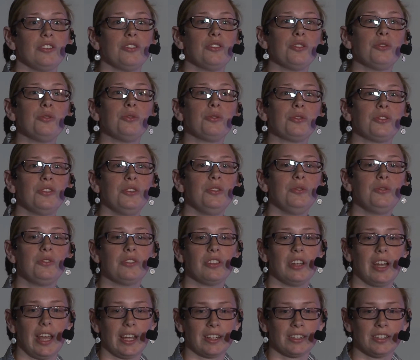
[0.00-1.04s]
tools you
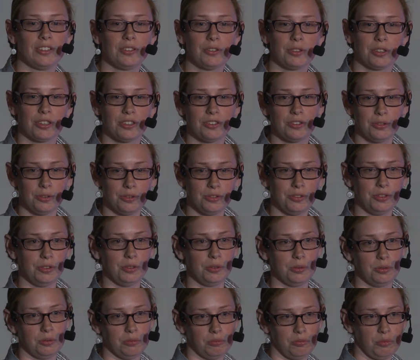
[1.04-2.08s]
selected or the tools
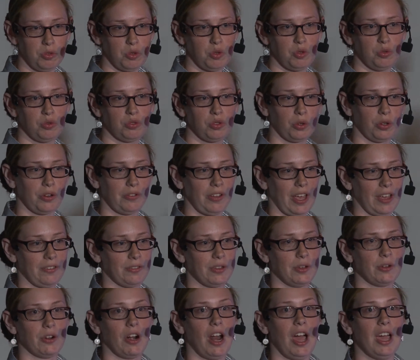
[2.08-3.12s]
you sort of have
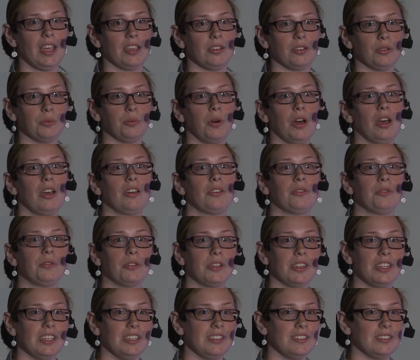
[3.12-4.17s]
your eye on work
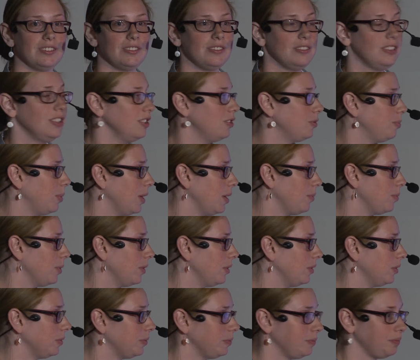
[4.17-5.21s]
for these
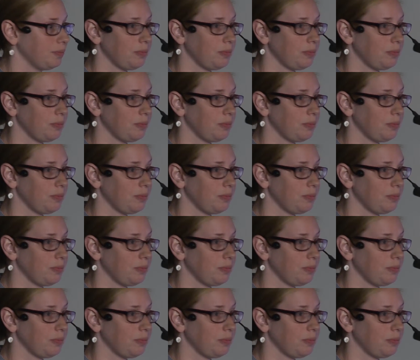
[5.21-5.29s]
people?